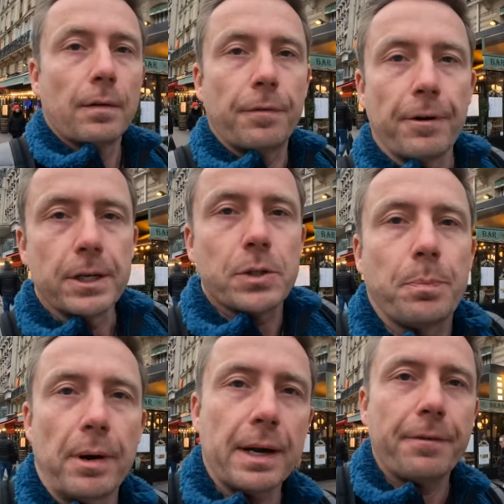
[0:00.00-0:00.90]
French
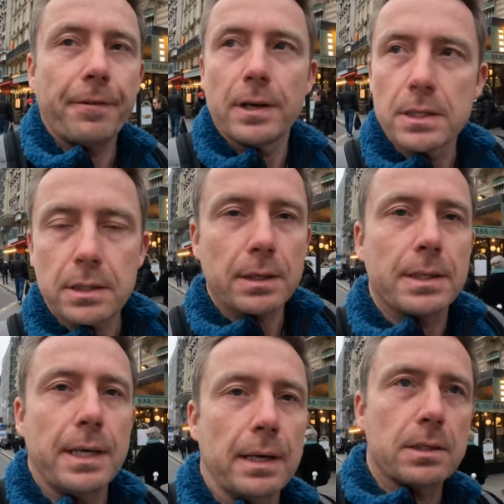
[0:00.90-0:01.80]
breakfast
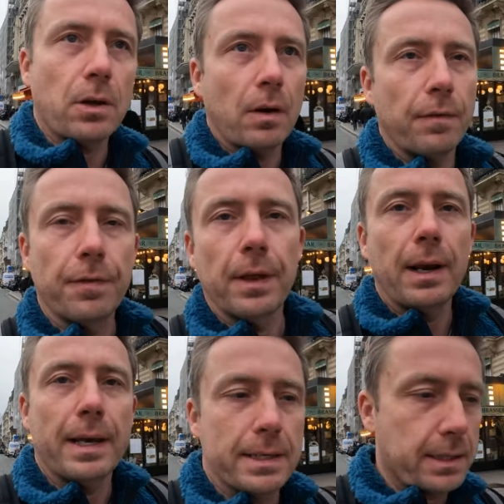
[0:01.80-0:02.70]
ticked off the
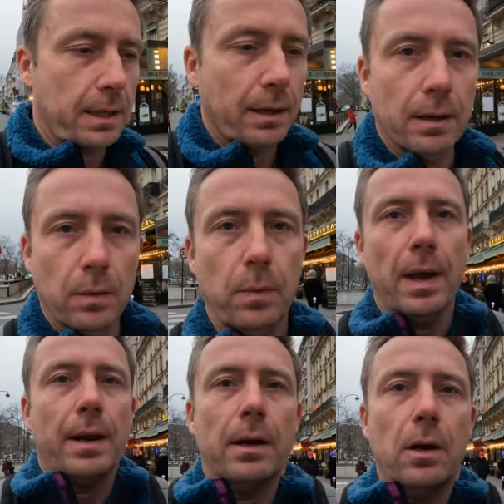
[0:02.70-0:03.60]
list. We
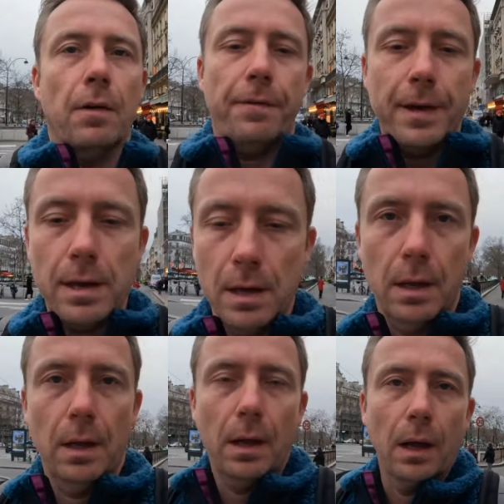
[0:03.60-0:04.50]
had a coffee,
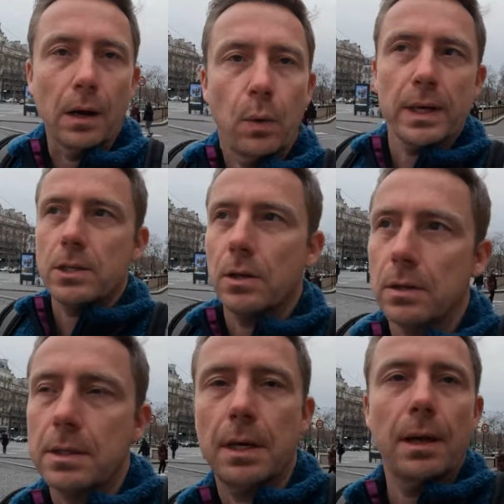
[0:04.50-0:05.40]
a
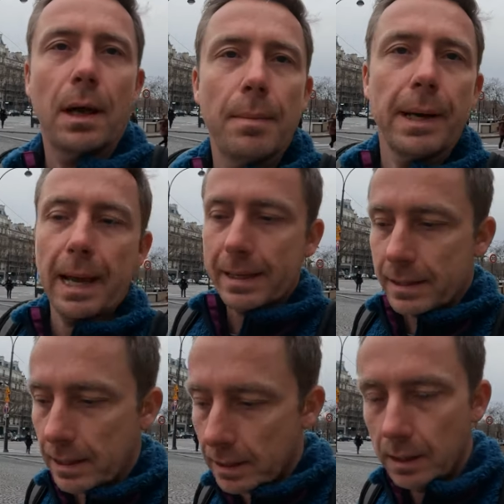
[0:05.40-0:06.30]
croissant, a
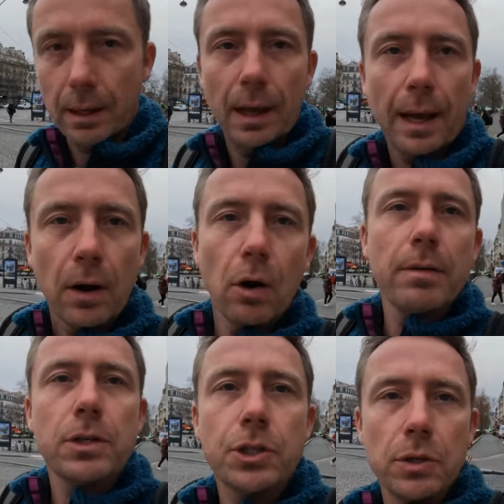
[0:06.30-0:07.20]
baguette, and an
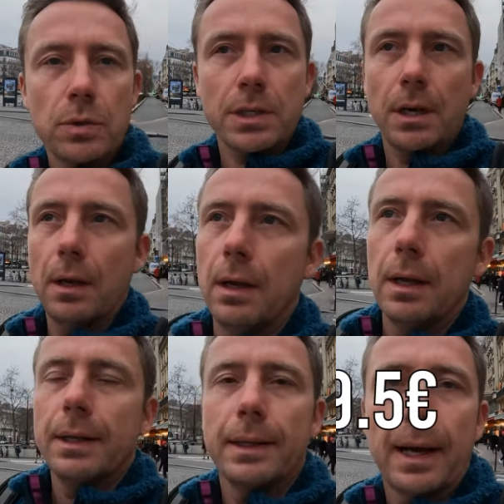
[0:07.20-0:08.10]
orange juice,
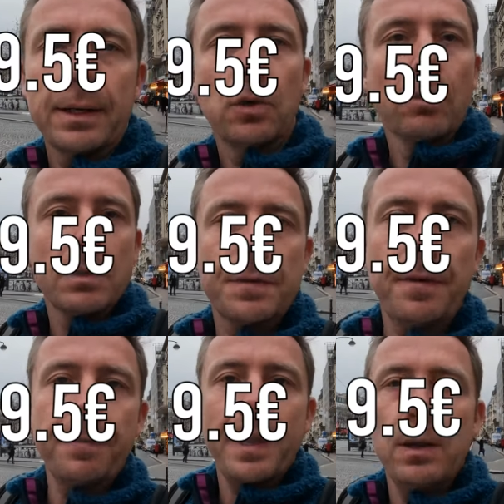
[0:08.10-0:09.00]

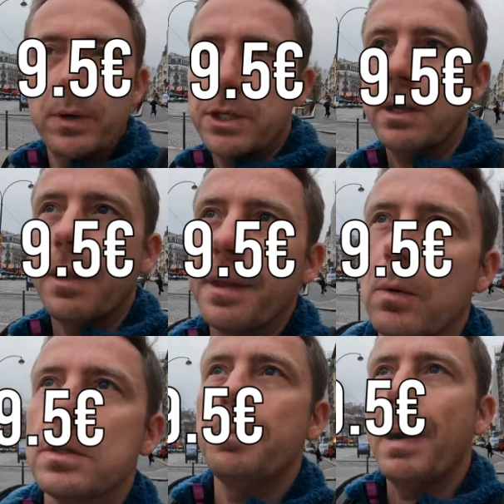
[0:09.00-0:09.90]
€9.50, which I didn't
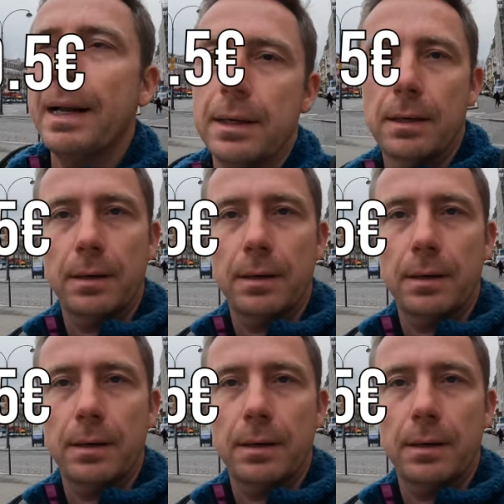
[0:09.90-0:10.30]
think was bad.